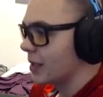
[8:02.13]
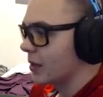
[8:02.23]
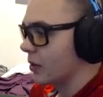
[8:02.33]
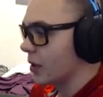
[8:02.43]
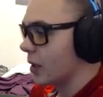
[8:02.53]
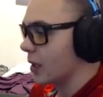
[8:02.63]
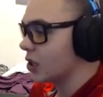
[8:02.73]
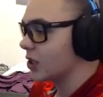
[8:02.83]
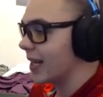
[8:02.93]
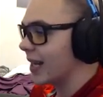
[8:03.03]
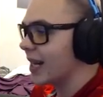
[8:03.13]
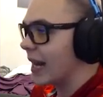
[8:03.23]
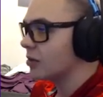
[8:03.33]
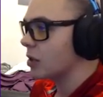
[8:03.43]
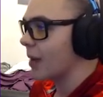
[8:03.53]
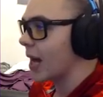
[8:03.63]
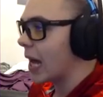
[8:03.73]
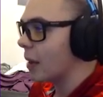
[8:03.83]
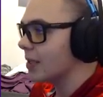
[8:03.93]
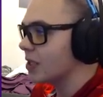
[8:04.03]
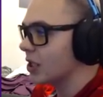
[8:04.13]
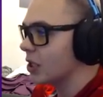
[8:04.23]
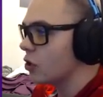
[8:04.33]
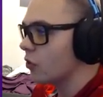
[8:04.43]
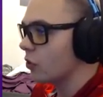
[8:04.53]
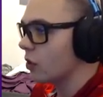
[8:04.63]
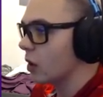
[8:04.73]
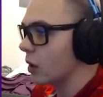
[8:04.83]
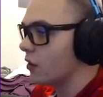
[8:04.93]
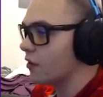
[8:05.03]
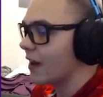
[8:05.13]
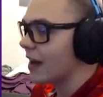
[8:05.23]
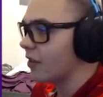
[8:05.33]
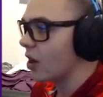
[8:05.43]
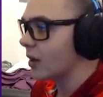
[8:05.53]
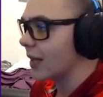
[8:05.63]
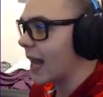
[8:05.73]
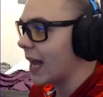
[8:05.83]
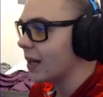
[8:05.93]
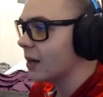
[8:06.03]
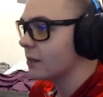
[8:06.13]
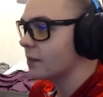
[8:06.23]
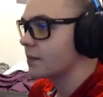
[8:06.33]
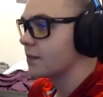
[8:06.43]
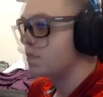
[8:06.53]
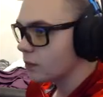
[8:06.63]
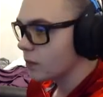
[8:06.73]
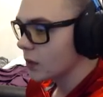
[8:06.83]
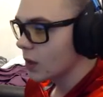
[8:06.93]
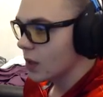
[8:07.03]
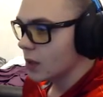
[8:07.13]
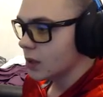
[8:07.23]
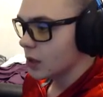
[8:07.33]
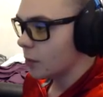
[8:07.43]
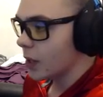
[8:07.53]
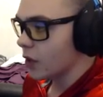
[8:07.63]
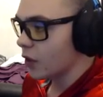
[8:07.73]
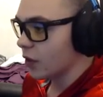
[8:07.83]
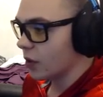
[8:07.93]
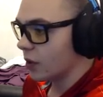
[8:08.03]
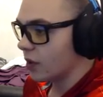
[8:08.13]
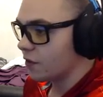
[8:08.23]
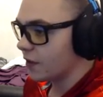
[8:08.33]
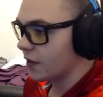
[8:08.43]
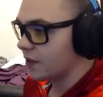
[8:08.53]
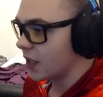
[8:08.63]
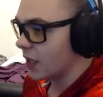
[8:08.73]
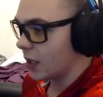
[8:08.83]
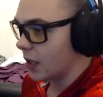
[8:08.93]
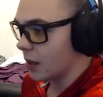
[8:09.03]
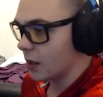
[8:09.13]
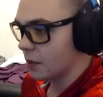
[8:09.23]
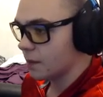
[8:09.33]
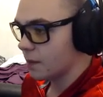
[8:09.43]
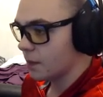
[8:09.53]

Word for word: They're going to just get it out to Mohamed Sanu for a little 5-yard gain. It's going to be a 3rd and 15 here.